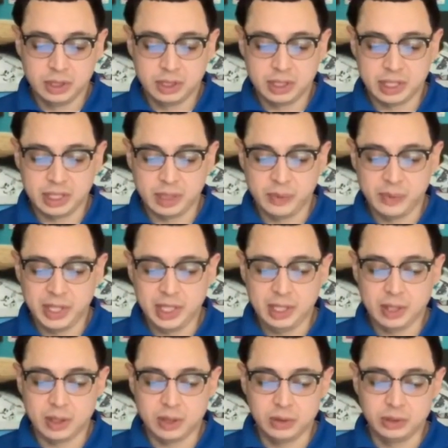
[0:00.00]
says in many
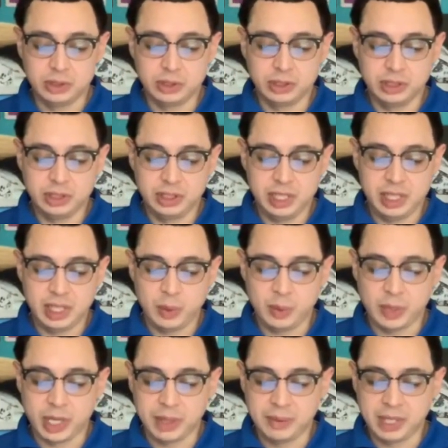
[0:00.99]
cultures, seeing a
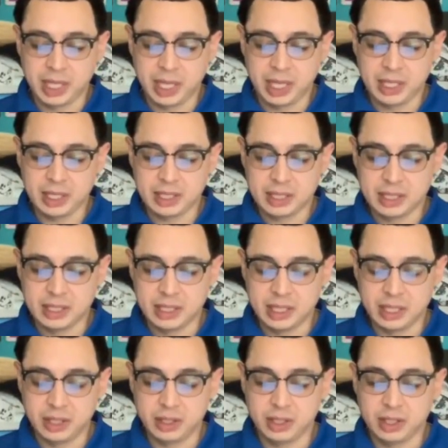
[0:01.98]
bobcat is
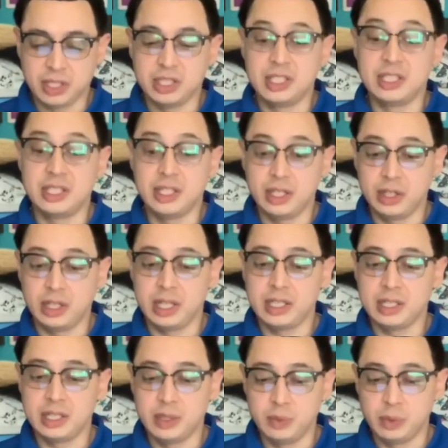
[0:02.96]
considered a
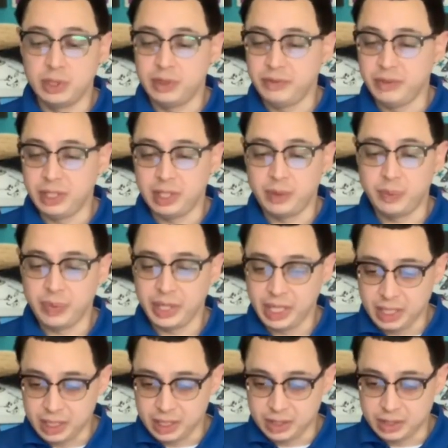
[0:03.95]
symbol of
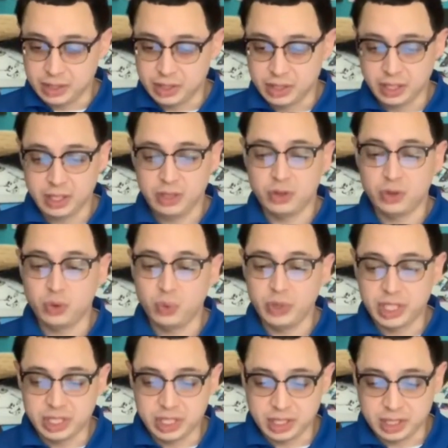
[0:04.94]
independence,
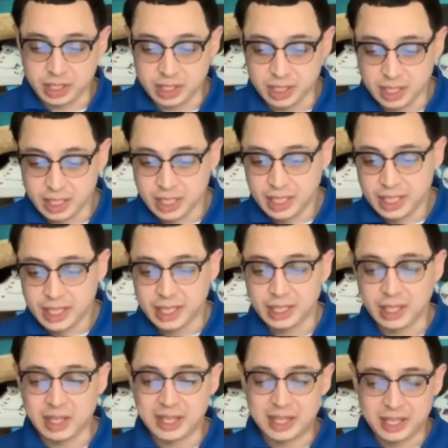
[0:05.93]
intuition,
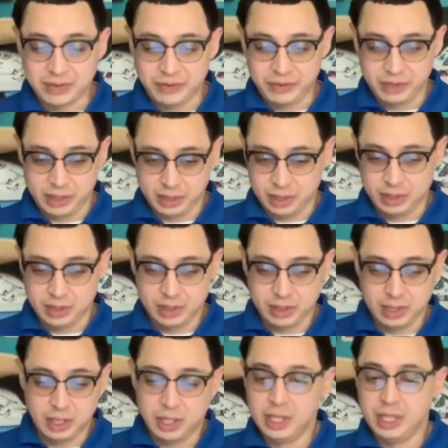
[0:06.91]
and confidence.
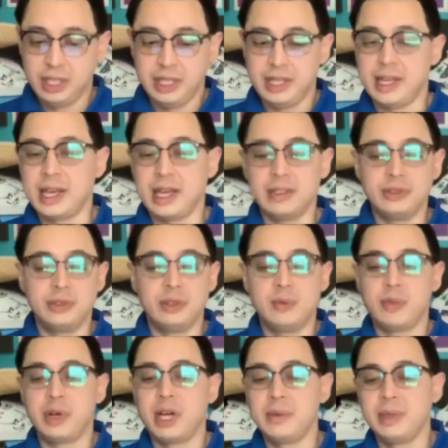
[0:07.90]
Encountering a
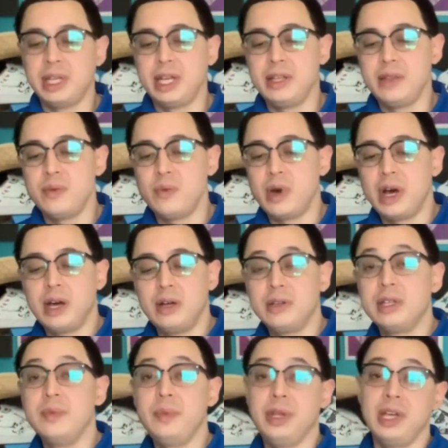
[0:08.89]
bobcat in the wild
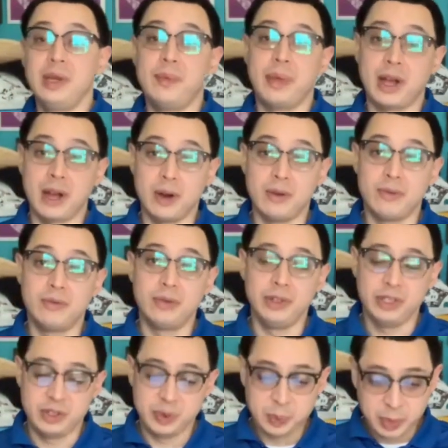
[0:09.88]
can be a powerful
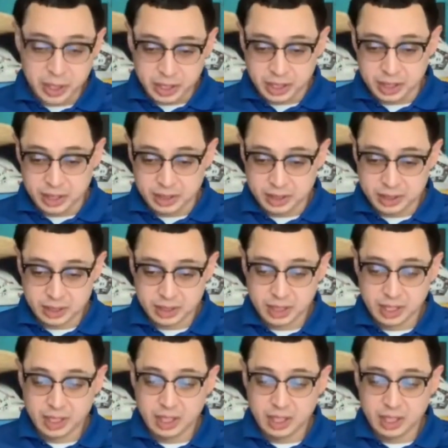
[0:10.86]
experience,